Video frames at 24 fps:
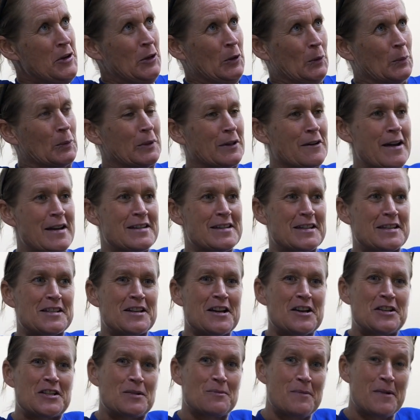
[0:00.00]
We're in
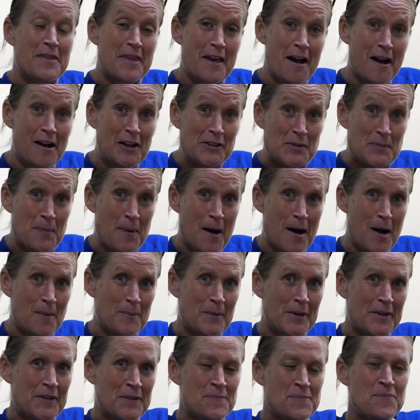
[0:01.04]
discussion with the art
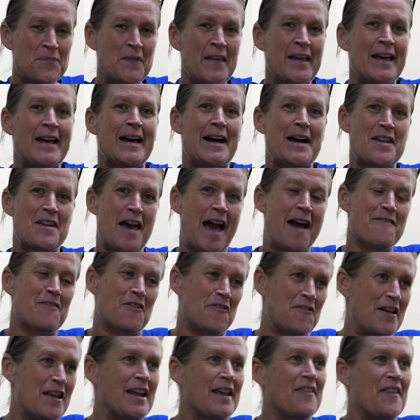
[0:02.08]
department, mm-hmm. and I have a
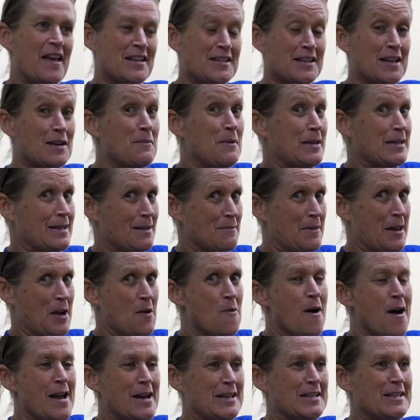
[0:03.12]
feeling that's going to be something
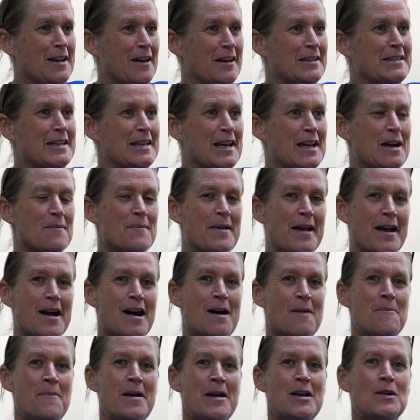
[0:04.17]
quite exciting coming up.